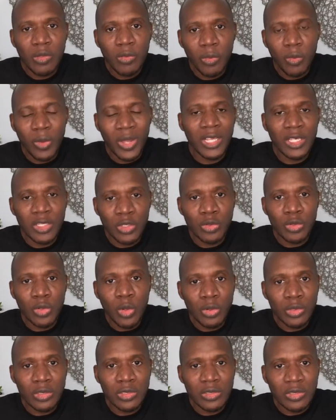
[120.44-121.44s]
where you
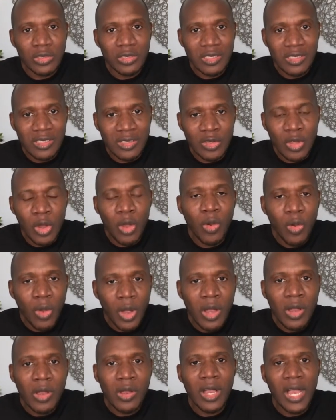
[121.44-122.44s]
don't
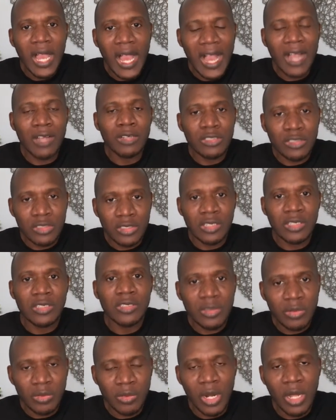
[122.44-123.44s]
know how to turn
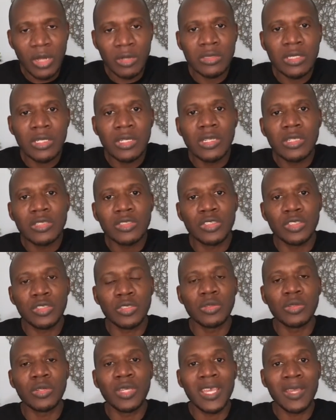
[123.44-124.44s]
it around
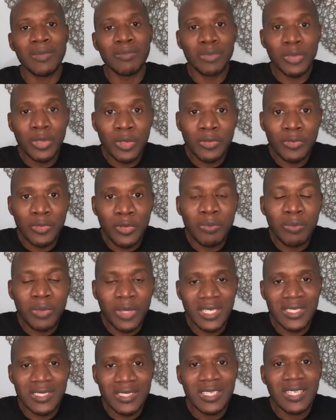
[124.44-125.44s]
to a beautiful
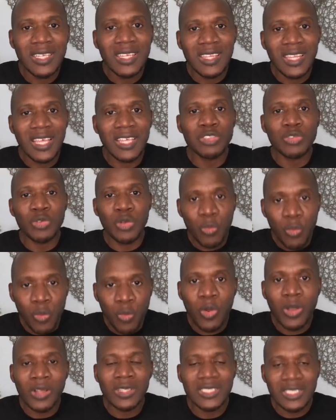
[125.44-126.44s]
place that you've
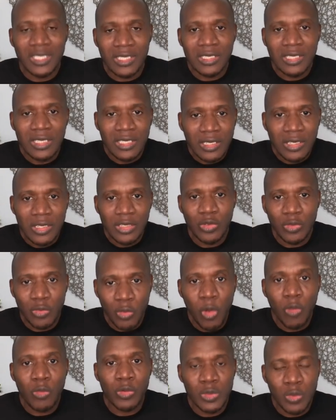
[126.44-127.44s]

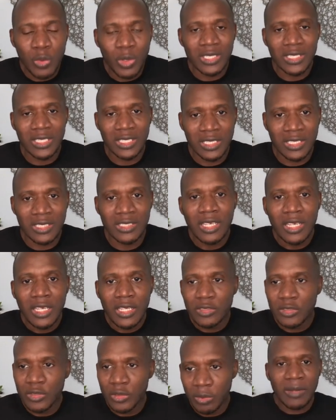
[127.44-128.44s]
always wanted it
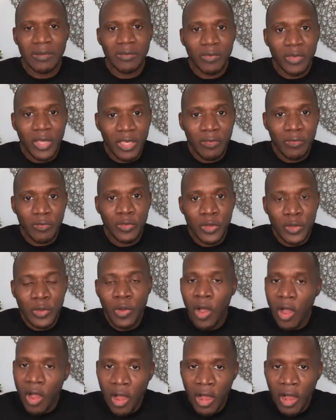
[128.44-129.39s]
to be. If you're